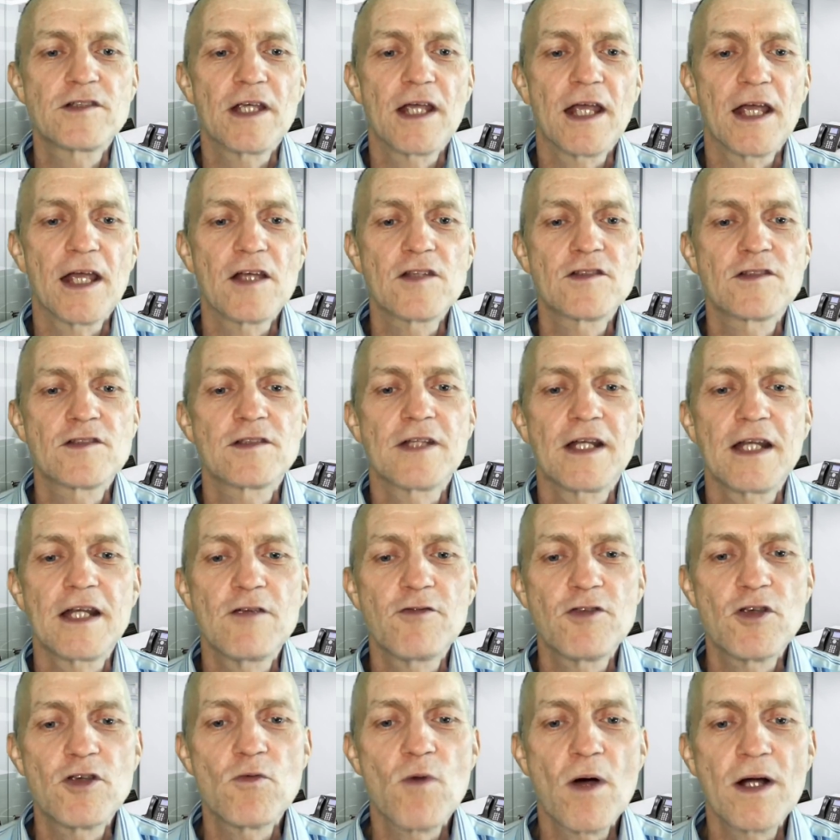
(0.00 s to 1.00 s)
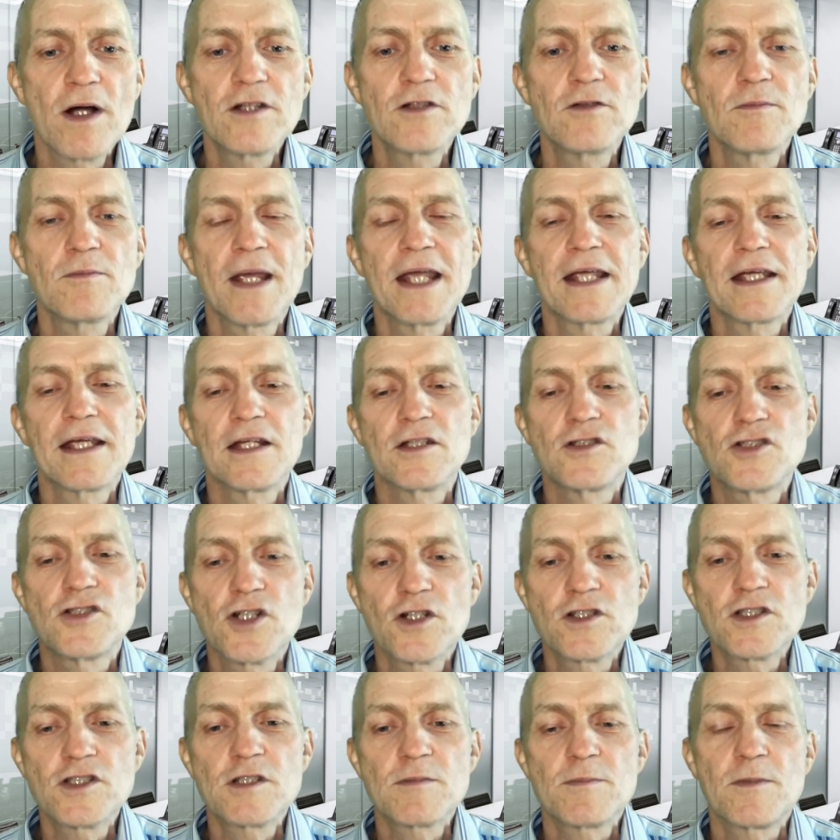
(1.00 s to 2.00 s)
is that if you want to make
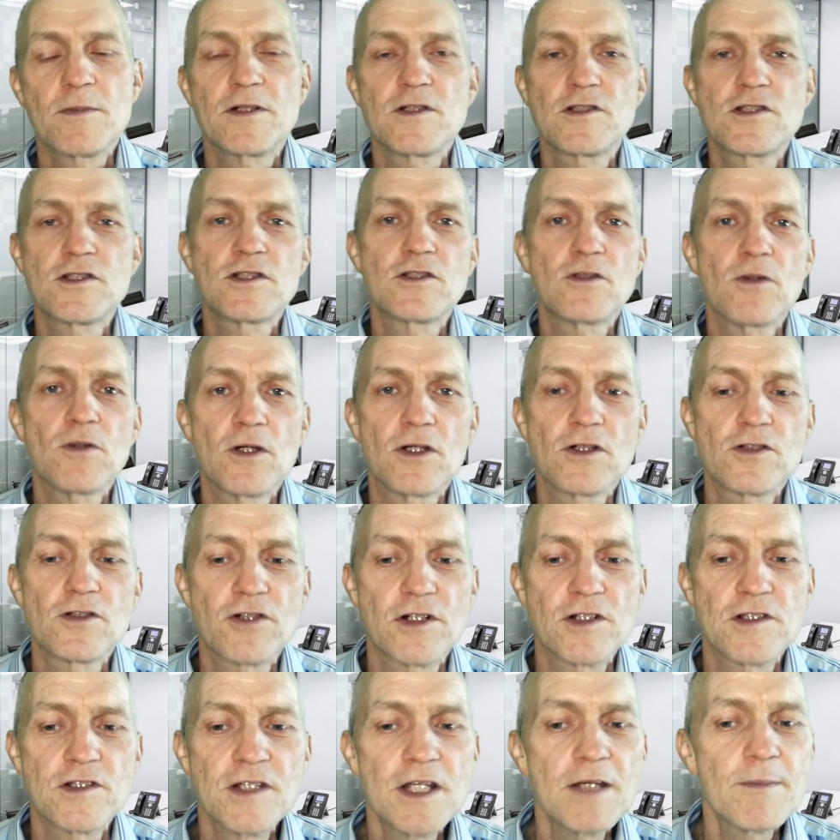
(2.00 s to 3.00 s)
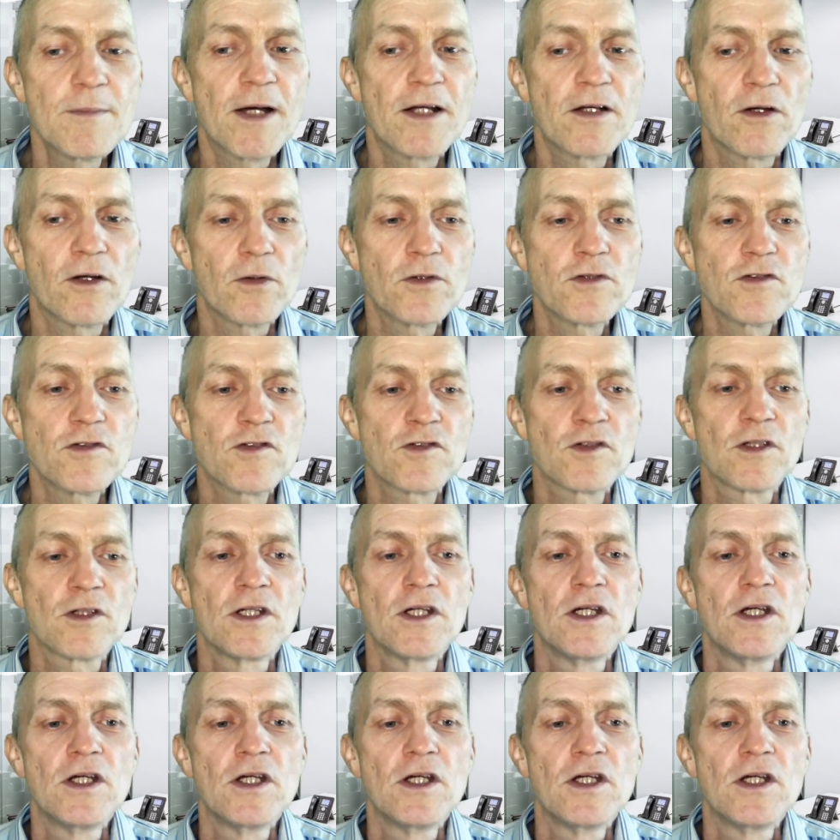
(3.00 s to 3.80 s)
adjustments to your Tresiba dose,